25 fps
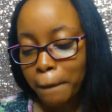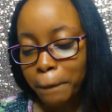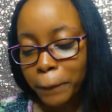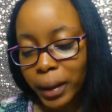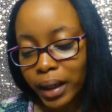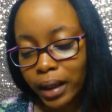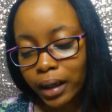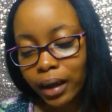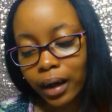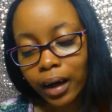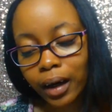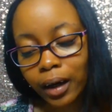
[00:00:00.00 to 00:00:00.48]

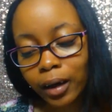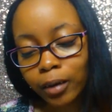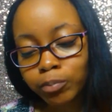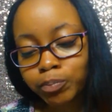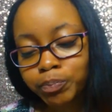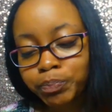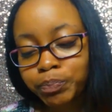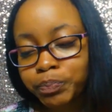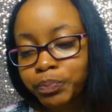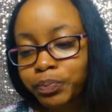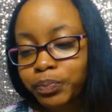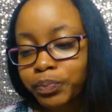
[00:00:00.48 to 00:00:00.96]
But
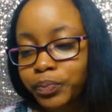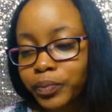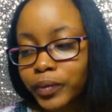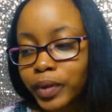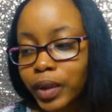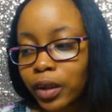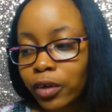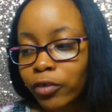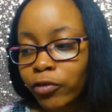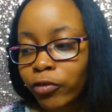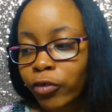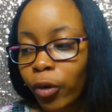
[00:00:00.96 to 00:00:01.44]
um,
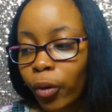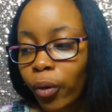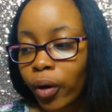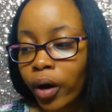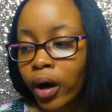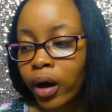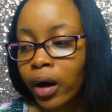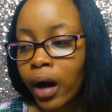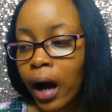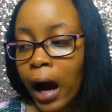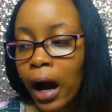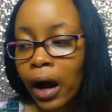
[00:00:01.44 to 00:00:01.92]

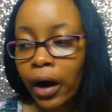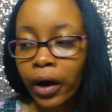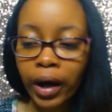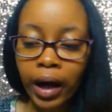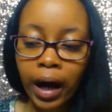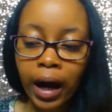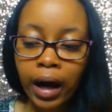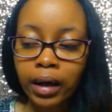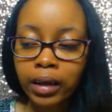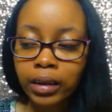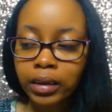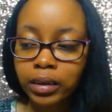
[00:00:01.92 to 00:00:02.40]
for our
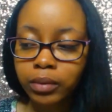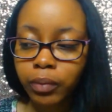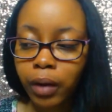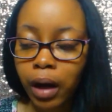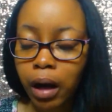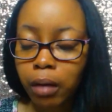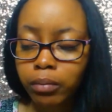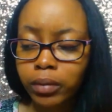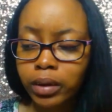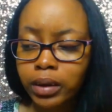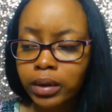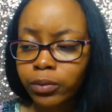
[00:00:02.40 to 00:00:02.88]
God is,
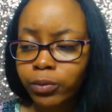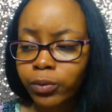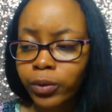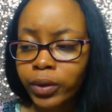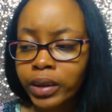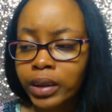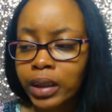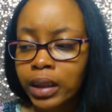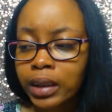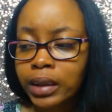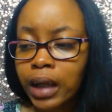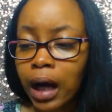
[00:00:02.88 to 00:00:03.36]
I mean,
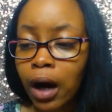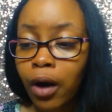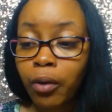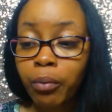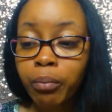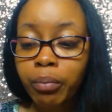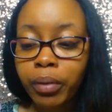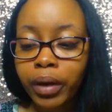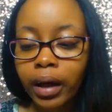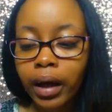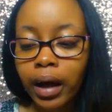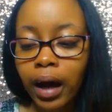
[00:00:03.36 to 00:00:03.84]
where it says our
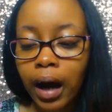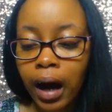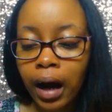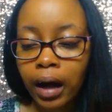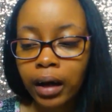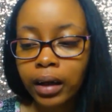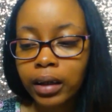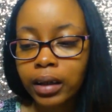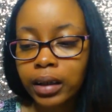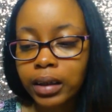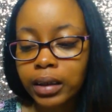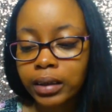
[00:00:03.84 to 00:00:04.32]
big
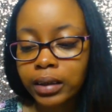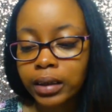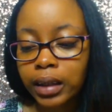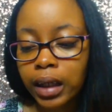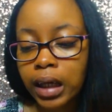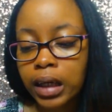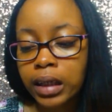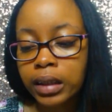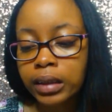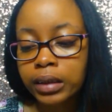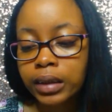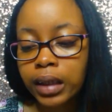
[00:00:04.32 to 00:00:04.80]
God, he
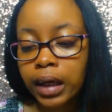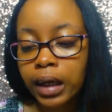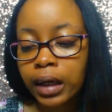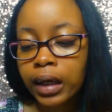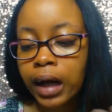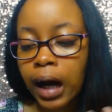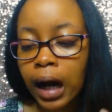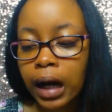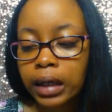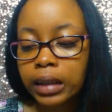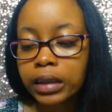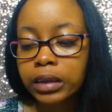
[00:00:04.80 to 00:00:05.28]
says that
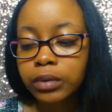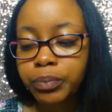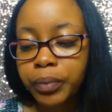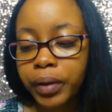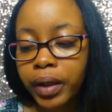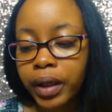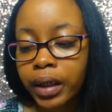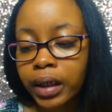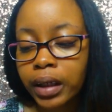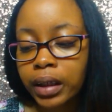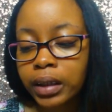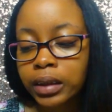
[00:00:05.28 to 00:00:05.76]
God is
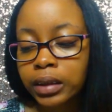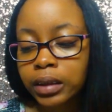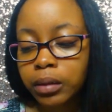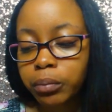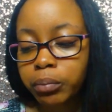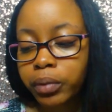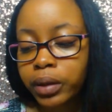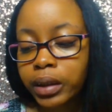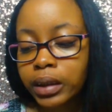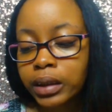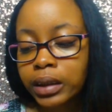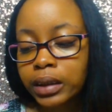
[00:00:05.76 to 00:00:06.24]
big is
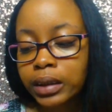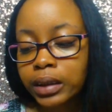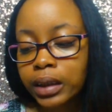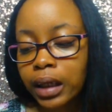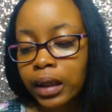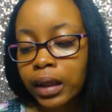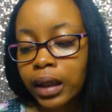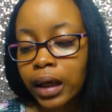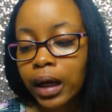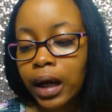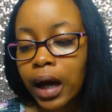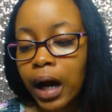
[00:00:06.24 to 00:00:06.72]
simply to
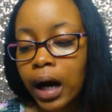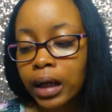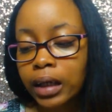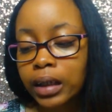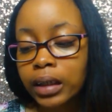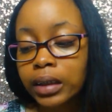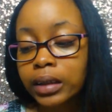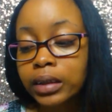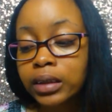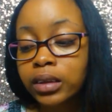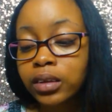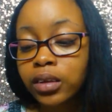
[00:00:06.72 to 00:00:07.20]
say that God
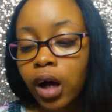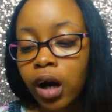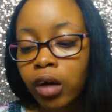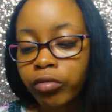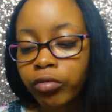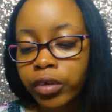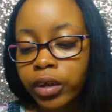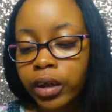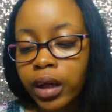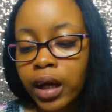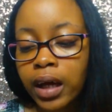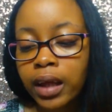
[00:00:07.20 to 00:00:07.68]
is
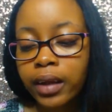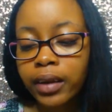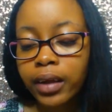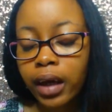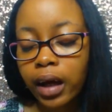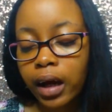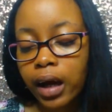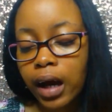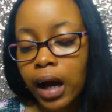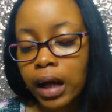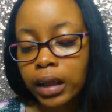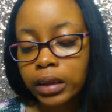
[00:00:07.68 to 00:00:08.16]
sovereign,
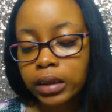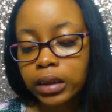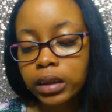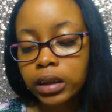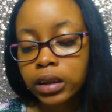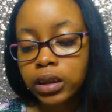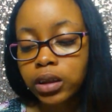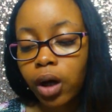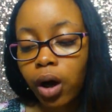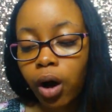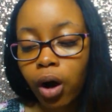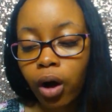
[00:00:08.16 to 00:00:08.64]
that God
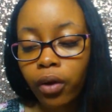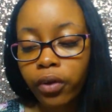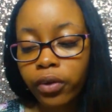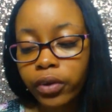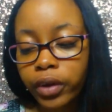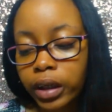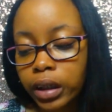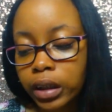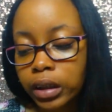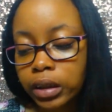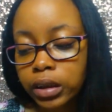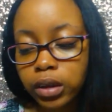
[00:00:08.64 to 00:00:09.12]
sees all
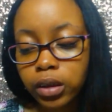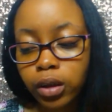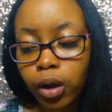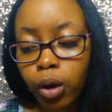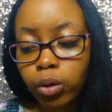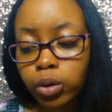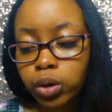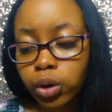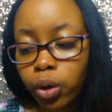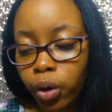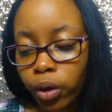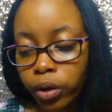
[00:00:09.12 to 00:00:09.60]
things,
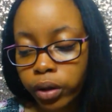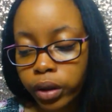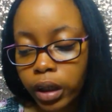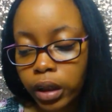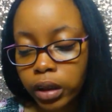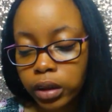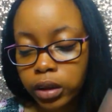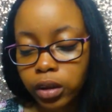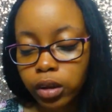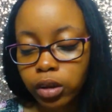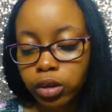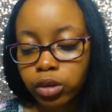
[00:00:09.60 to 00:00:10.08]
knows all
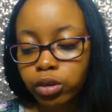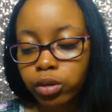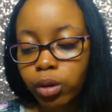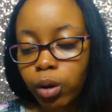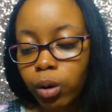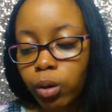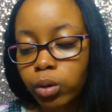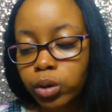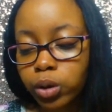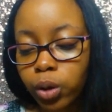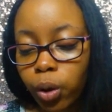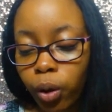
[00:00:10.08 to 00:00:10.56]
things,
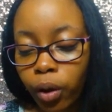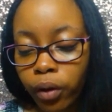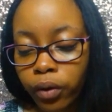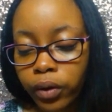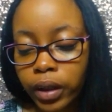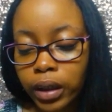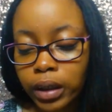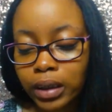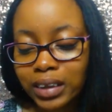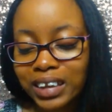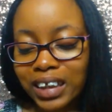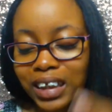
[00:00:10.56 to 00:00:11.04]
controls all
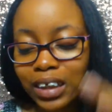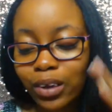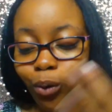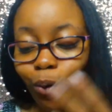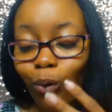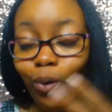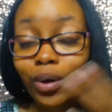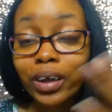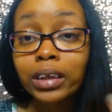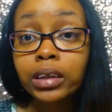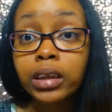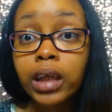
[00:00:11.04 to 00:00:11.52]
things, and
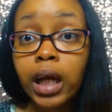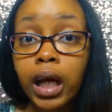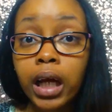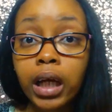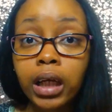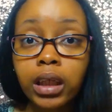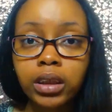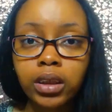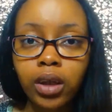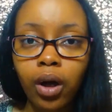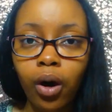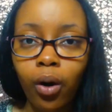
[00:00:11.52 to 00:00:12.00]

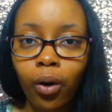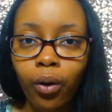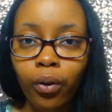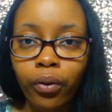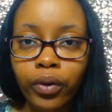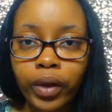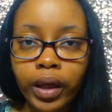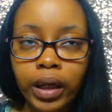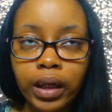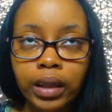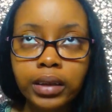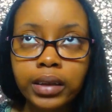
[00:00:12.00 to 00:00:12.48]
ordains all
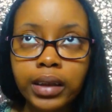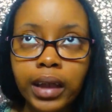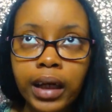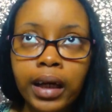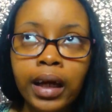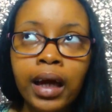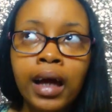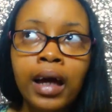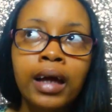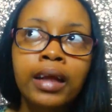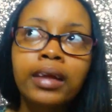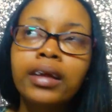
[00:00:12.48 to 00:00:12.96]
things.
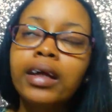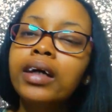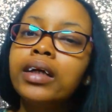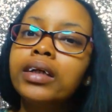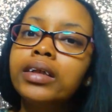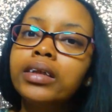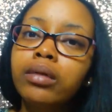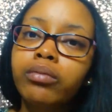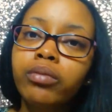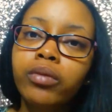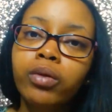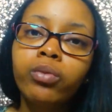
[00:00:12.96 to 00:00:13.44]
Like, that
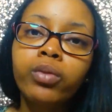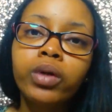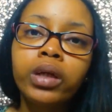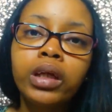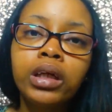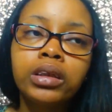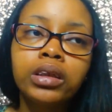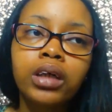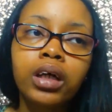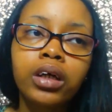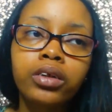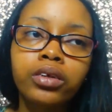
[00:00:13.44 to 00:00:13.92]
is something we
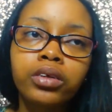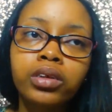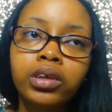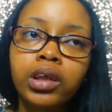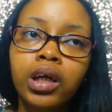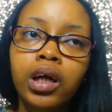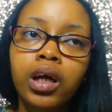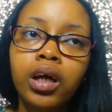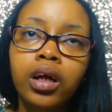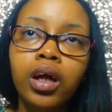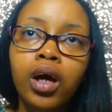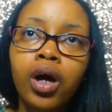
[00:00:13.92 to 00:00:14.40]
need to
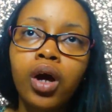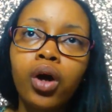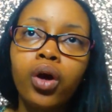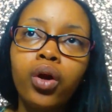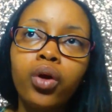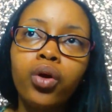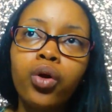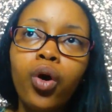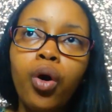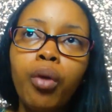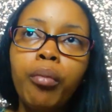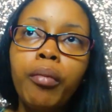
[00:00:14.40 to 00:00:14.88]
understand.
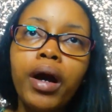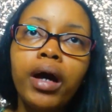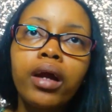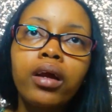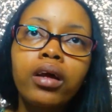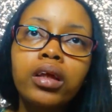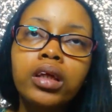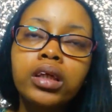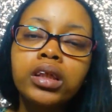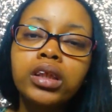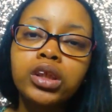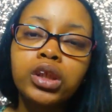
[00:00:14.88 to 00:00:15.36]
No
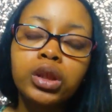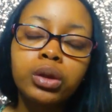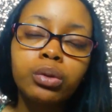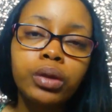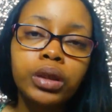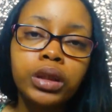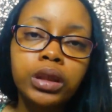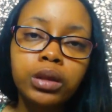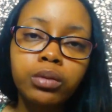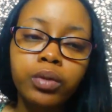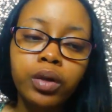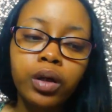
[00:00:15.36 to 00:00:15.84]
matter the
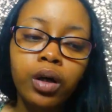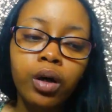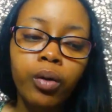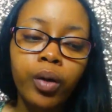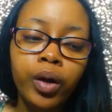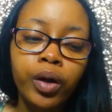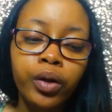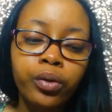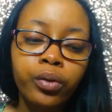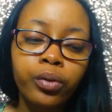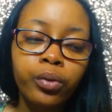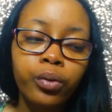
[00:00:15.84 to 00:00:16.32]
situation we're
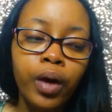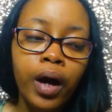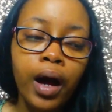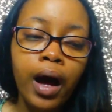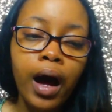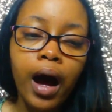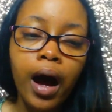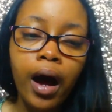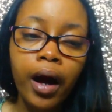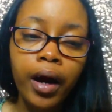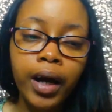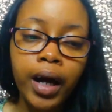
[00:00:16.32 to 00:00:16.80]
going through,
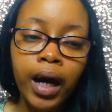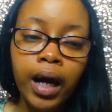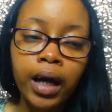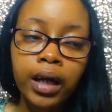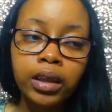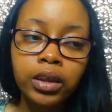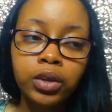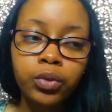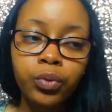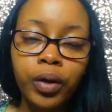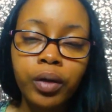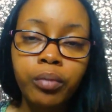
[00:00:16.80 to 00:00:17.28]
our God
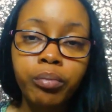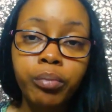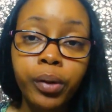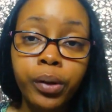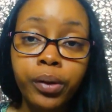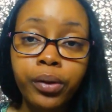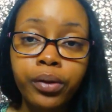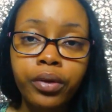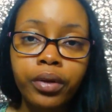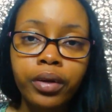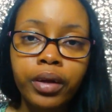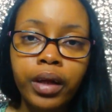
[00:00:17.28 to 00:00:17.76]
is way
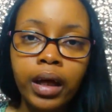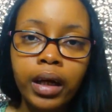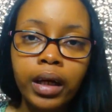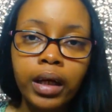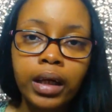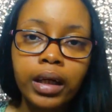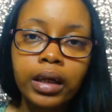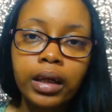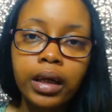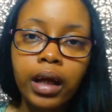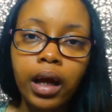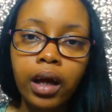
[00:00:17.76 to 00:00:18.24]
bigger than that.
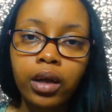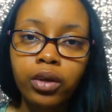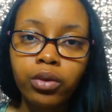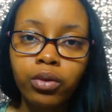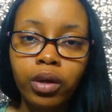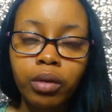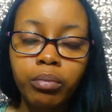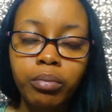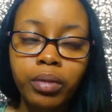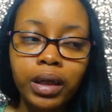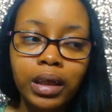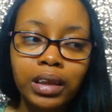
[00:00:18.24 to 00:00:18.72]
He can
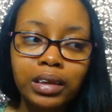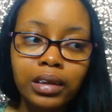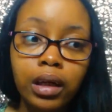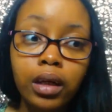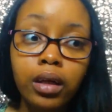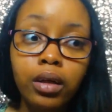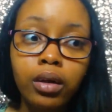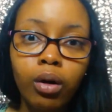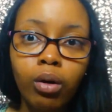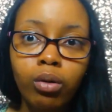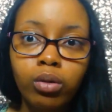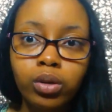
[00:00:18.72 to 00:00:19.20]
handle it because
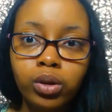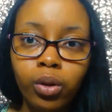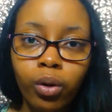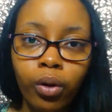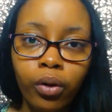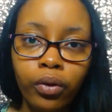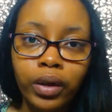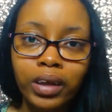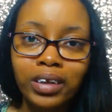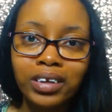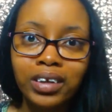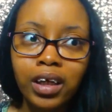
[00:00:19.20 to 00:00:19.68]
he knows
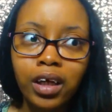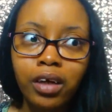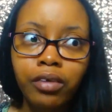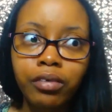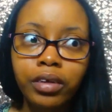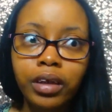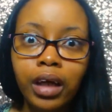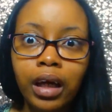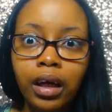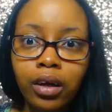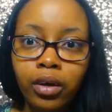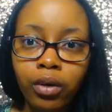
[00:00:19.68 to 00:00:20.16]
all things. He
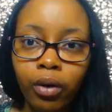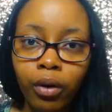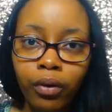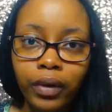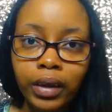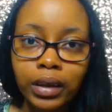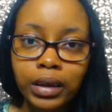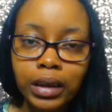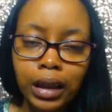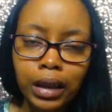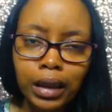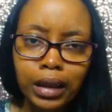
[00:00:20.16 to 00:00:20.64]
created all
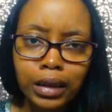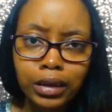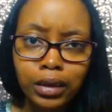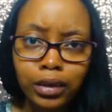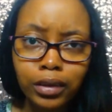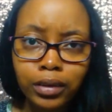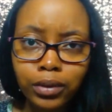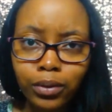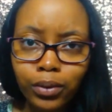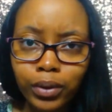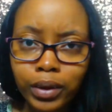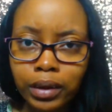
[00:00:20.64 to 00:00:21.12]
things. He is
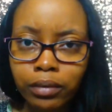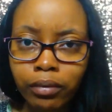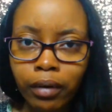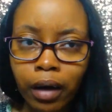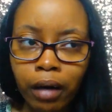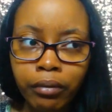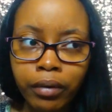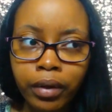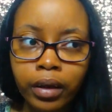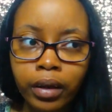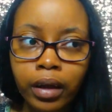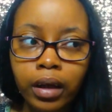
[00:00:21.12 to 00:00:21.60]
the source of
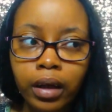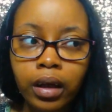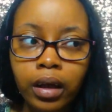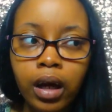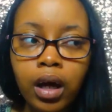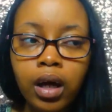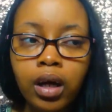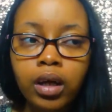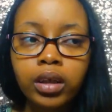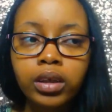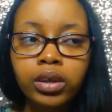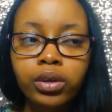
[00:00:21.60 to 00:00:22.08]
everything.
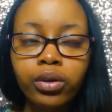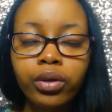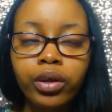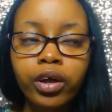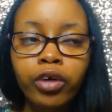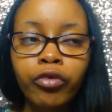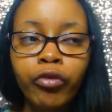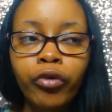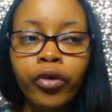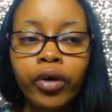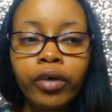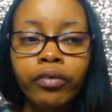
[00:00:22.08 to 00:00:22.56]
So
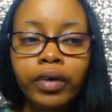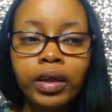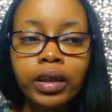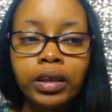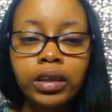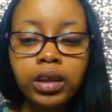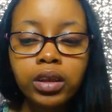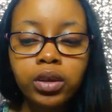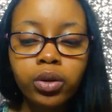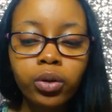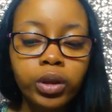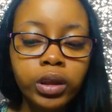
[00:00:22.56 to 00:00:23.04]
therefore, if
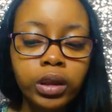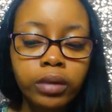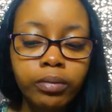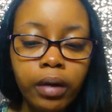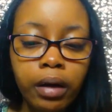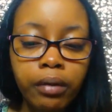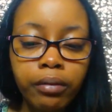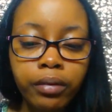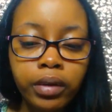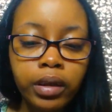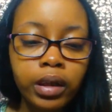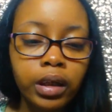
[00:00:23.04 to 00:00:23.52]
he's the source of
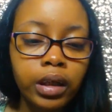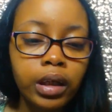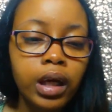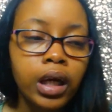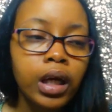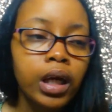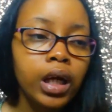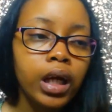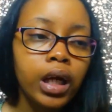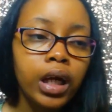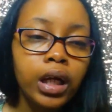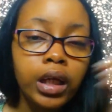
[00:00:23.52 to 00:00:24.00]
everything
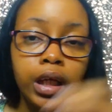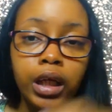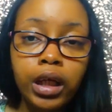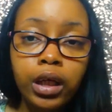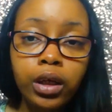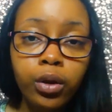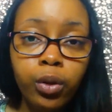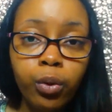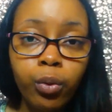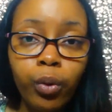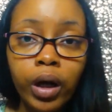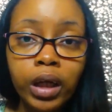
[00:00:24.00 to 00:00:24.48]
and
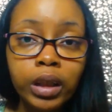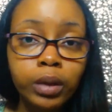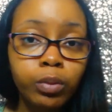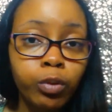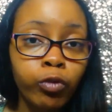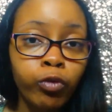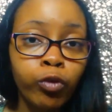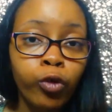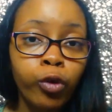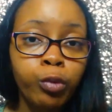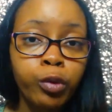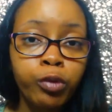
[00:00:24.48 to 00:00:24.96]
he knew us
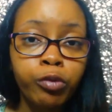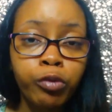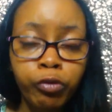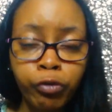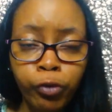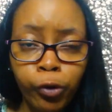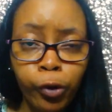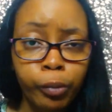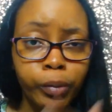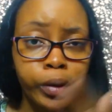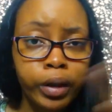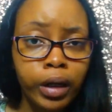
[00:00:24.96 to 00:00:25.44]
before we were
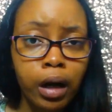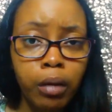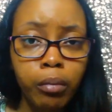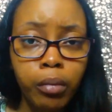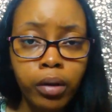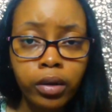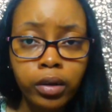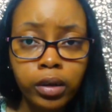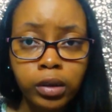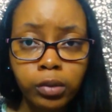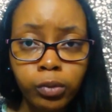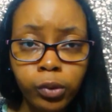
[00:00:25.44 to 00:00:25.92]
formed in our
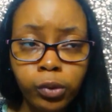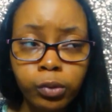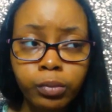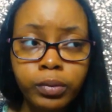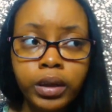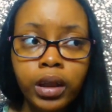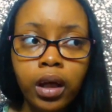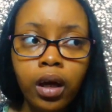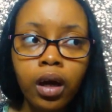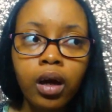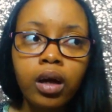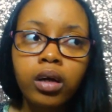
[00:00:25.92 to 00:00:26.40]
mother's
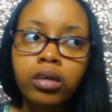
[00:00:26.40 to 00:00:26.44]
wombs,